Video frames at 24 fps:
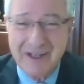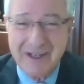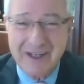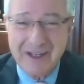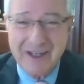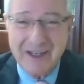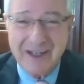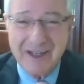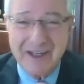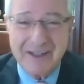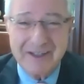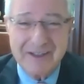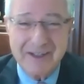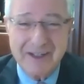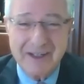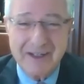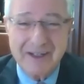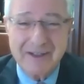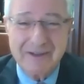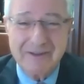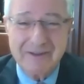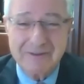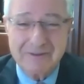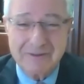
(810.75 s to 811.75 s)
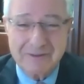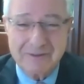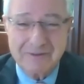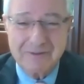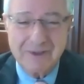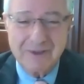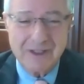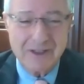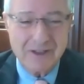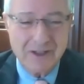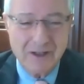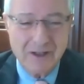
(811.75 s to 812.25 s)
And
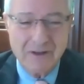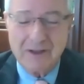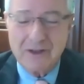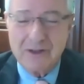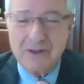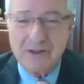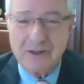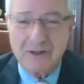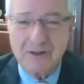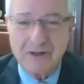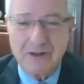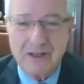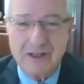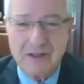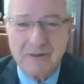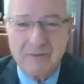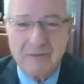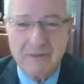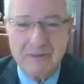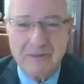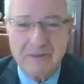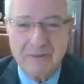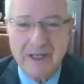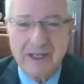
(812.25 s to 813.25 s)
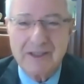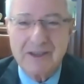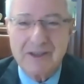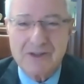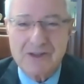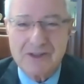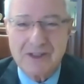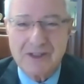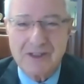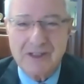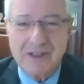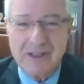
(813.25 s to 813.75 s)
we know that you're going to make the
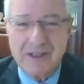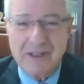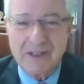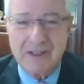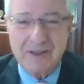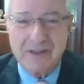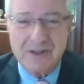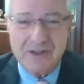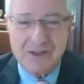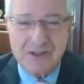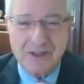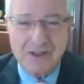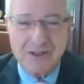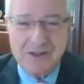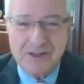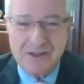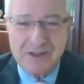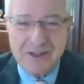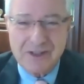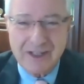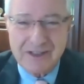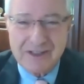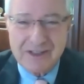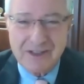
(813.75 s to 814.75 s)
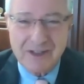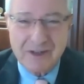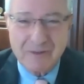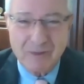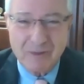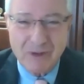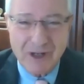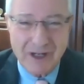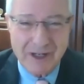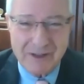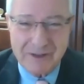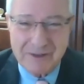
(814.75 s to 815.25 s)
city and the citizens of that city
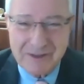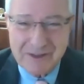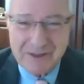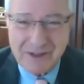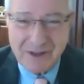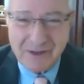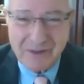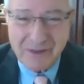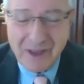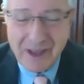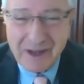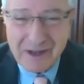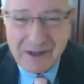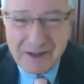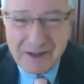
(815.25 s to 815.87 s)
proud. So thank